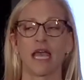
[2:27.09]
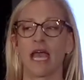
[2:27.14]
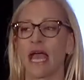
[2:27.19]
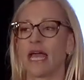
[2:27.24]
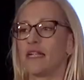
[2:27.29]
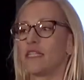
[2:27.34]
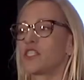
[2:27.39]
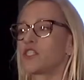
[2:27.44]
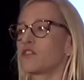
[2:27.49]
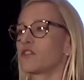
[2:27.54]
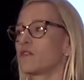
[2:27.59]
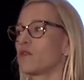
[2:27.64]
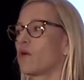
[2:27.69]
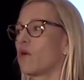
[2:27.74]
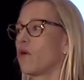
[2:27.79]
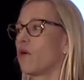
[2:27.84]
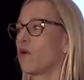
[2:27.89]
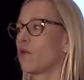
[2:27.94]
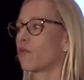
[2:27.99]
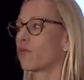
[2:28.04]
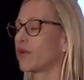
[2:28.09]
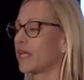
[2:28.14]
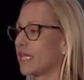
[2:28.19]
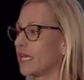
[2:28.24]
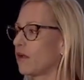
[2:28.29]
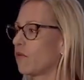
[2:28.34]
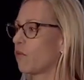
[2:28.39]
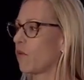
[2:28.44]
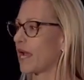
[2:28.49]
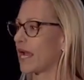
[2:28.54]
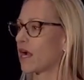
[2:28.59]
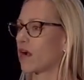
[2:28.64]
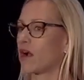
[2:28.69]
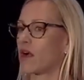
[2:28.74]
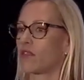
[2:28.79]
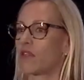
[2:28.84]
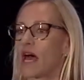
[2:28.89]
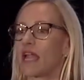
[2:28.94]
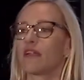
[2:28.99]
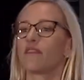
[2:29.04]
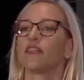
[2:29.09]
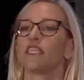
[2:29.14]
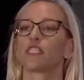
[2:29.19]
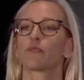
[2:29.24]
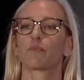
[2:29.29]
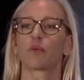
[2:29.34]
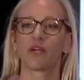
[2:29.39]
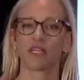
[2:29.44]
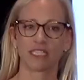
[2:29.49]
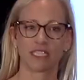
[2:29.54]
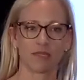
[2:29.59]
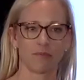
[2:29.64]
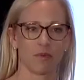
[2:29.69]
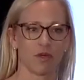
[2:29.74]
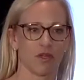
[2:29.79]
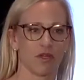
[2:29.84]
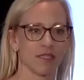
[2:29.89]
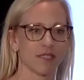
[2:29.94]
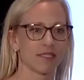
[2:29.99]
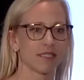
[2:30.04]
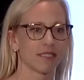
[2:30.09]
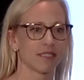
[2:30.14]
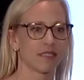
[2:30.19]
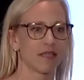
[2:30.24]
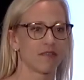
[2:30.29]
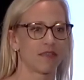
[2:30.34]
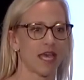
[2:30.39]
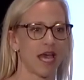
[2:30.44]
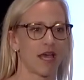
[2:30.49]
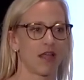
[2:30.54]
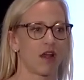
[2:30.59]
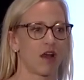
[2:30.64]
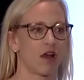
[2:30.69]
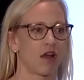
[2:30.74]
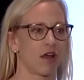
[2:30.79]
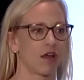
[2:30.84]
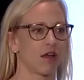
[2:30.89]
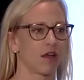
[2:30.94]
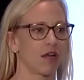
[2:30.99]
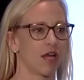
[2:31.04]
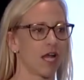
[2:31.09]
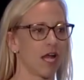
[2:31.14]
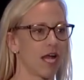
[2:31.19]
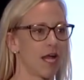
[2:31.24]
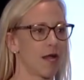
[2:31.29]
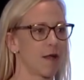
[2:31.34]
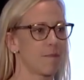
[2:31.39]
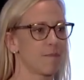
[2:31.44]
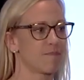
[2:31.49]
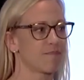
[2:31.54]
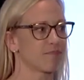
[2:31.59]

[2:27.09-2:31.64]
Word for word: And it's really where a lot of these principles that are um,